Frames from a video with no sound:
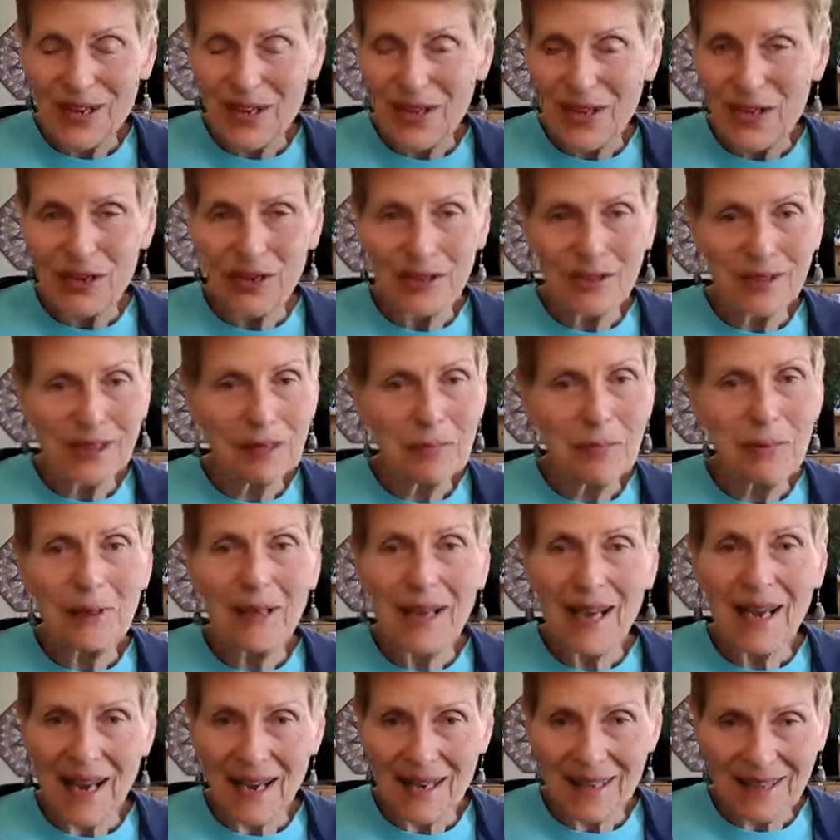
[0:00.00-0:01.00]
little
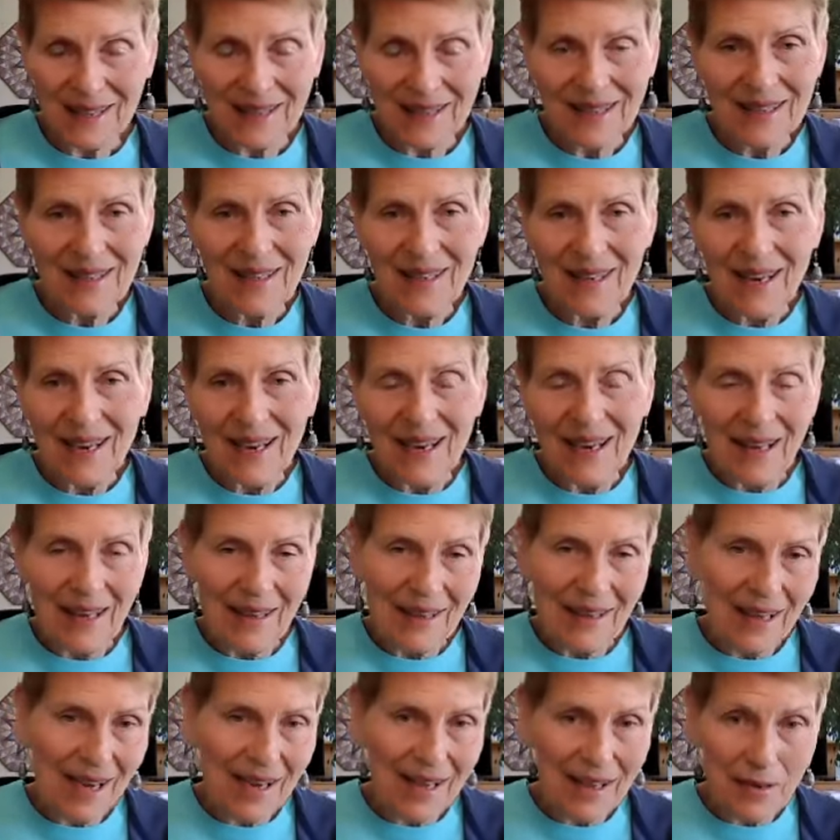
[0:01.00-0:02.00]
plants
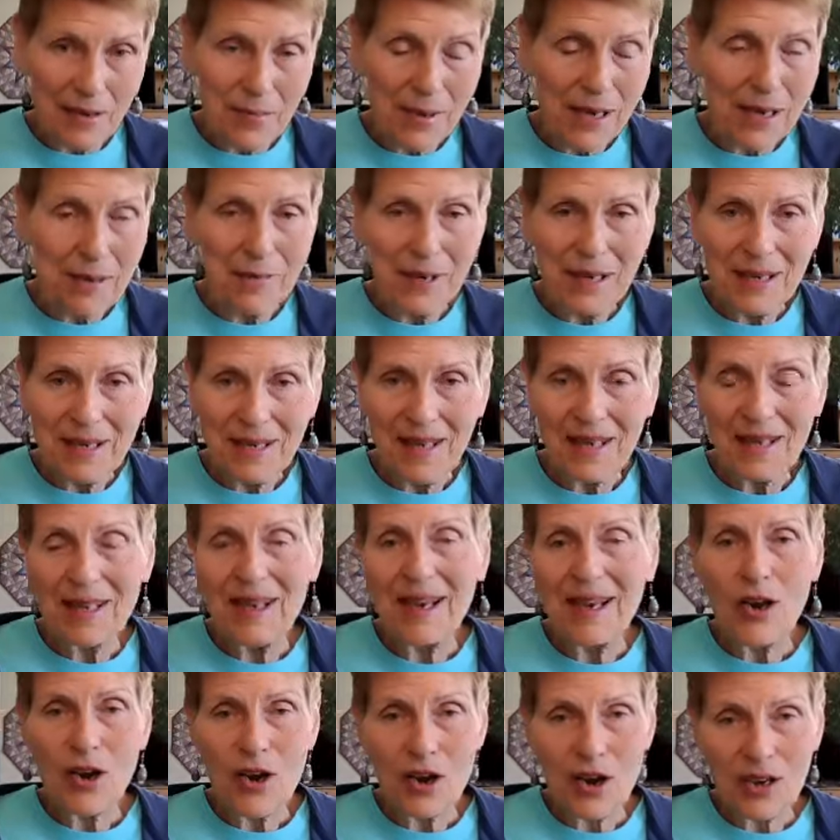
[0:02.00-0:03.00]
like the babies that
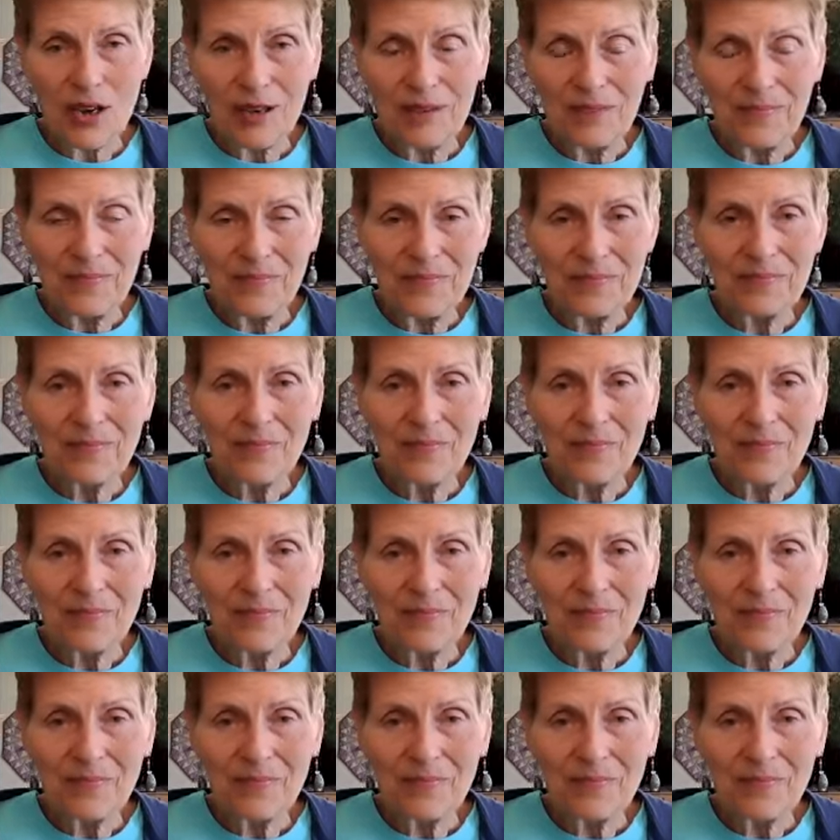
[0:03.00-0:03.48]
they are